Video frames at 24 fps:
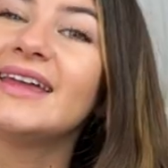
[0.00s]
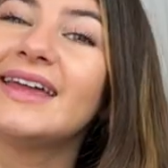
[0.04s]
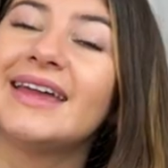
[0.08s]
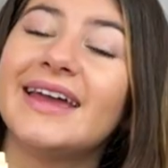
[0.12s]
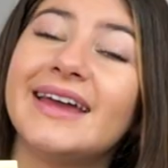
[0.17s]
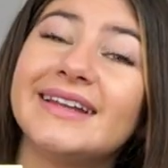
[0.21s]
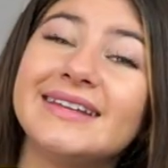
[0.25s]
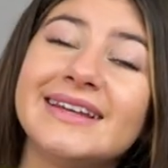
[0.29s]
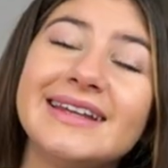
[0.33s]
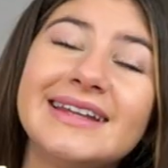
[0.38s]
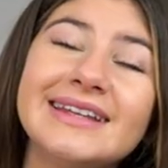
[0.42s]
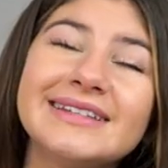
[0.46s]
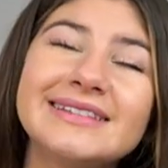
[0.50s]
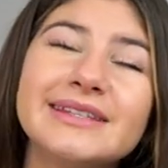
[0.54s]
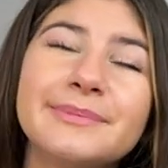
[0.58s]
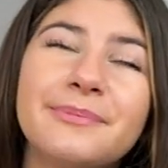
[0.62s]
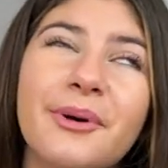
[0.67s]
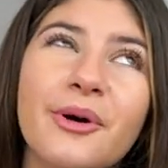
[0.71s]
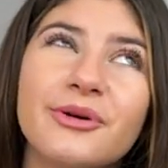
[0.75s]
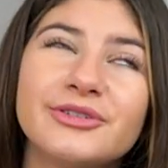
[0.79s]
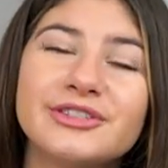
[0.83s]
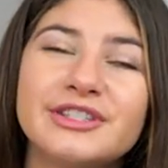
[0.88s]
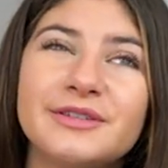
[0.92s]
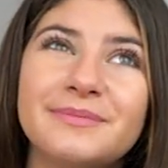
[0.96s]
And it is
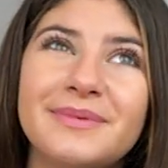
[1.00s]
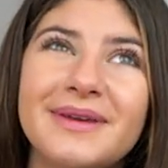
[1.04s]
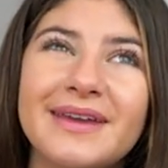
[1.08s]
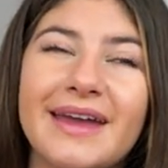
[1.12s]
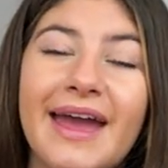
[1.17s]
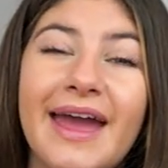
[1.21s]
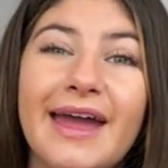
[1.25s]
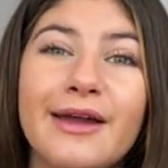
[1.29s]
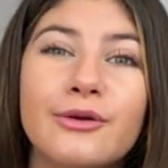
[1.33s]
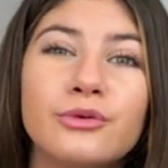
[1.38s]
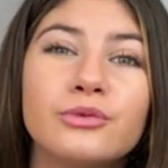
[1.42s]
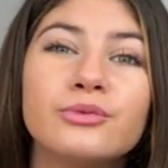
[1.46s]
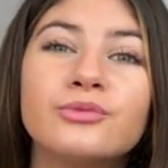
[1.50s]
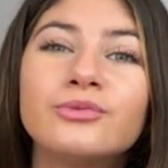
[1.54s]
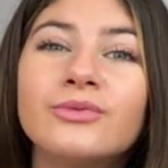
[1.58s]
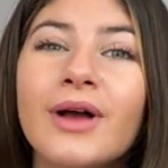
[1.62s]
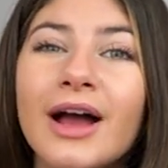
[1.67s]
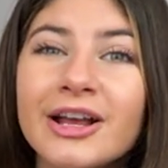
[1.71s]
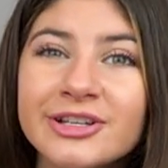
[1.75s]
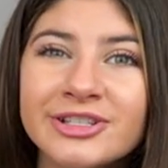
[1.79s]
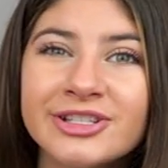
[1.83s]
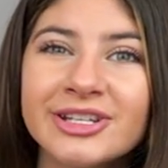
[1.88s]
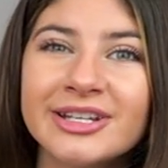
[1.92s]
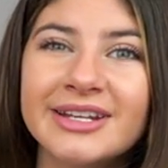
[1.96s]
supposed to be a
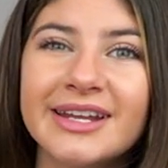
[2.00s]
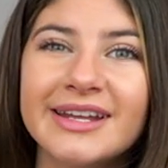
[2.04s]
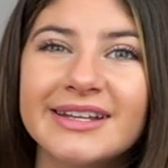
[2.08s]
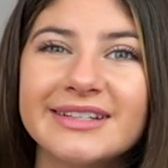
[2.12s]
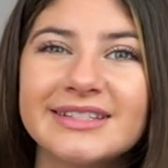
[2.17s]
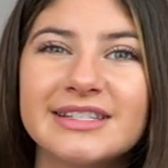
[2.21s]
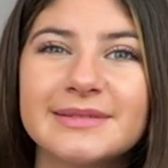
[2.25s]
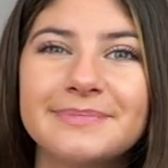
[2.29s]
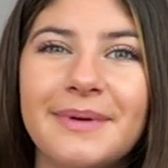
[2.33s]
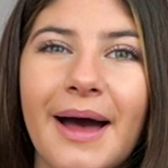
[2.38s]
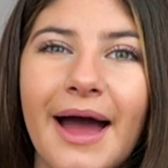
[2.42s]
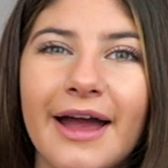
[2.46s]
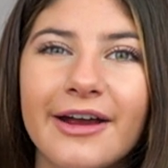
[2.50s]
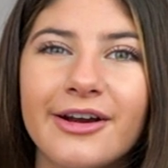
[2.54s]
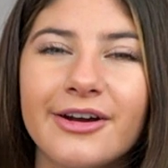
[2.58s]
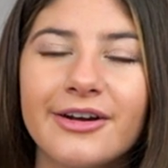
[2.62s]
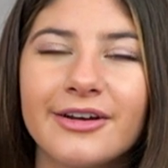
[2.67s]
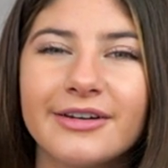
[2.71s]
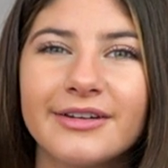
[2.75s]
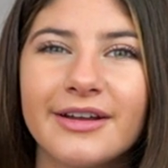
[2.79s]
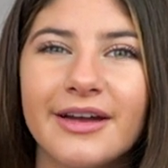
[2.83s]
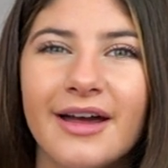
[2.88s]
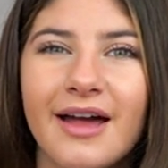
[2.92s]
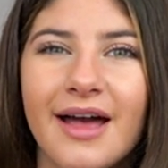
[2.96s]

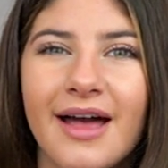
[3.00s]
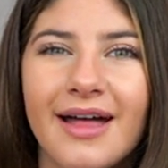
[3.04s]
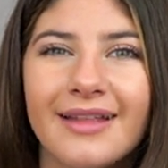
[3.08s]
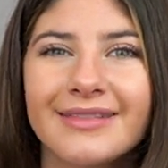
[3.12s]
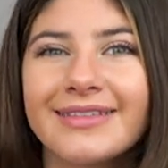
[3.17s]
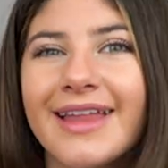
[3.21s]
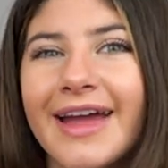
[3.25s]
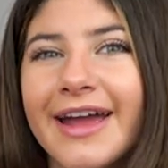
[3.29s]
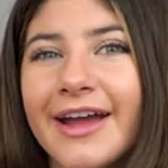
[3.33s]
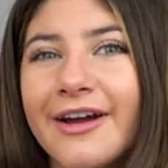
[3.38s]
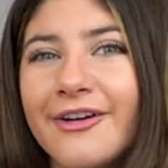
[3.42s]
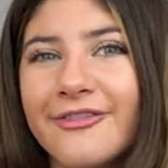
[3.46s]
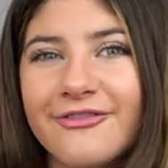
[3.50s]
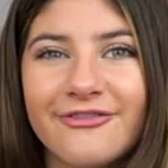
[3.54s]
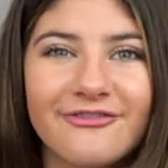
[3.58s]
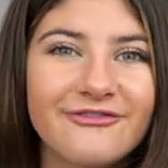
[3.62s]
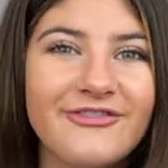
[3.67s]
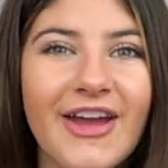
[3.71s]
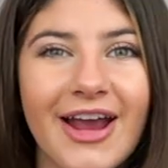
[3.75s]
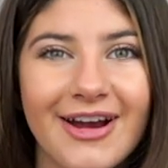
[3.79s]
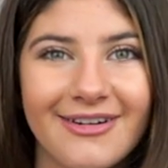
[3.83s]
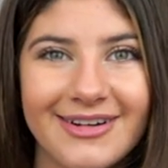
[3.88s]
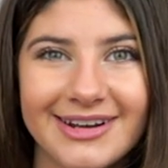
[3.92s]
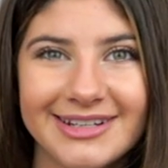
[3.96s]
Russian-inspired, like,
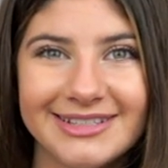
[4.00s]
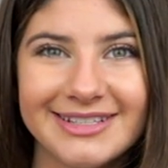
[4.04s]
fairy